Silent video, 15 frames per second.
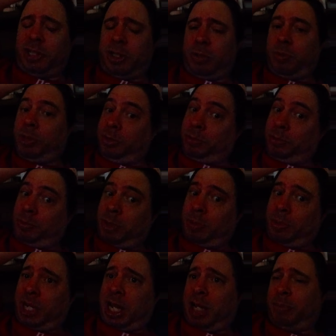what
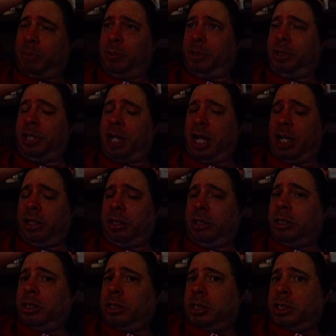would happen with that.
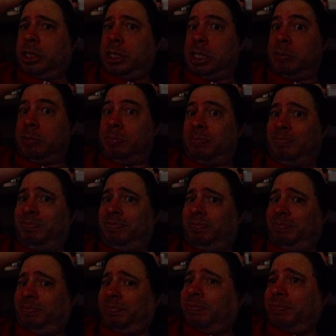And
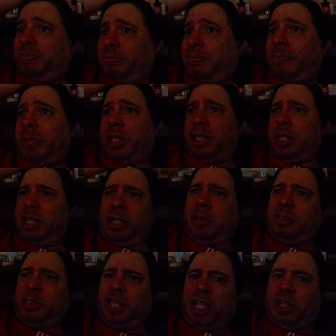then
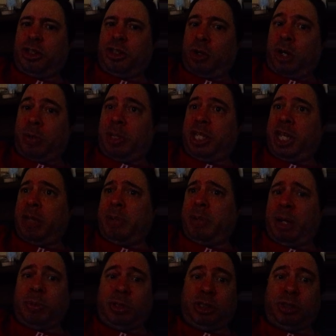Sting and Darby came
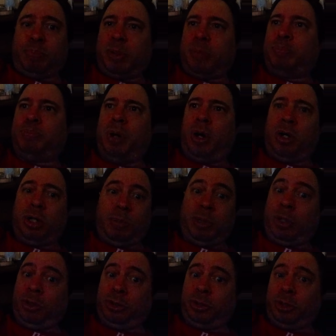out with Punk. We
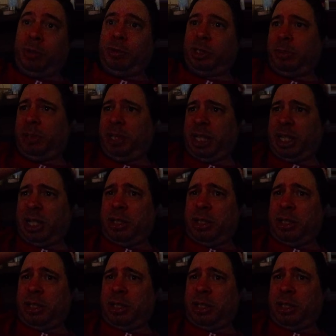all thought it was going to be like